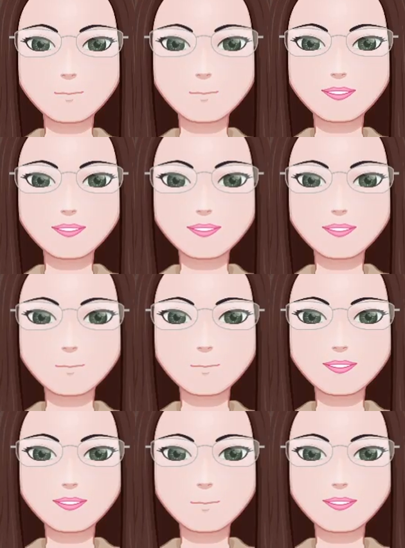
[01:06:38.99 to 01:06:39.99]
Partly
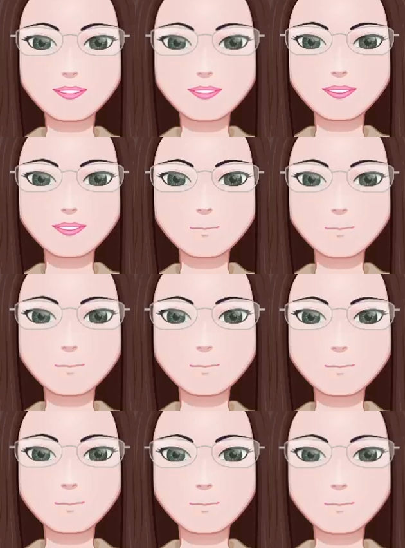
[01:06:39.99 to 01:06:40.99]
because, of course,
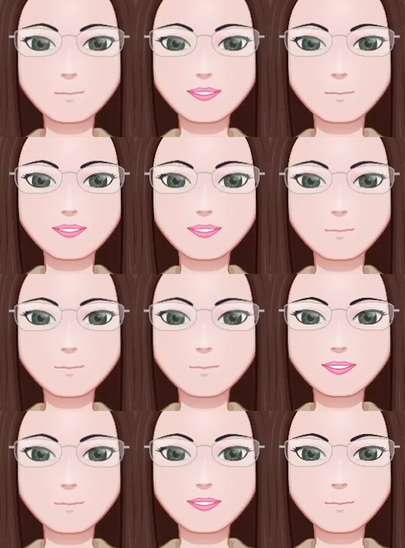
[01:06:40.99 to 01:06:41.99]
idiot
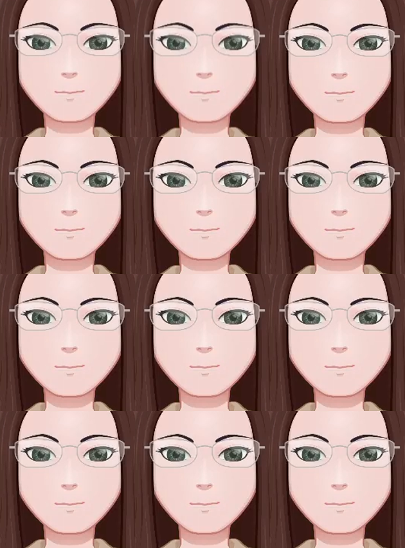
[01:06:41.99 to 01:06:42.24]
here